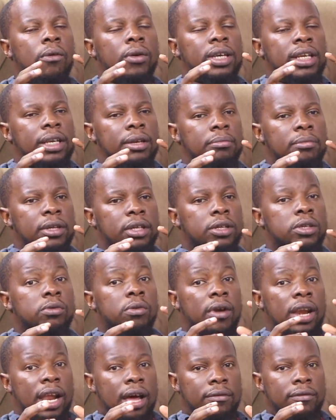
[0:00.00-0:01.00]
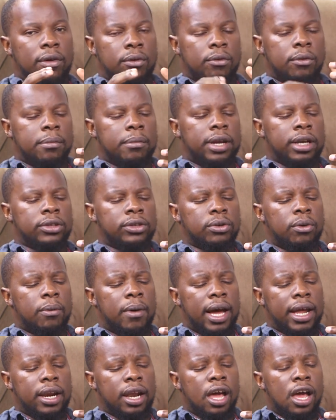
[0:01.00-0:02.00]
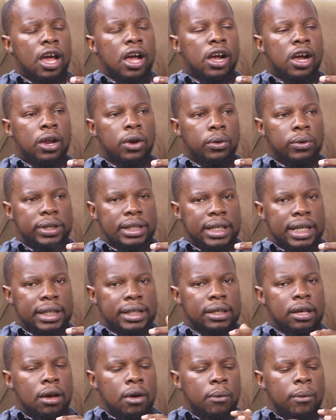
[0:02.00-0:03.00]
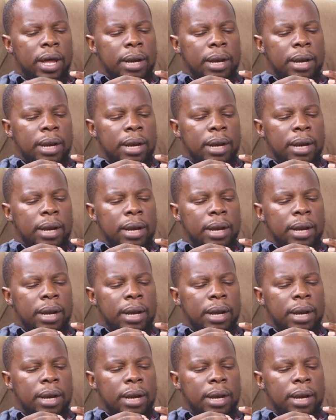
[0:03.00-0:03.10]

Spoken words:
what it means to love a woman. So one, closeness.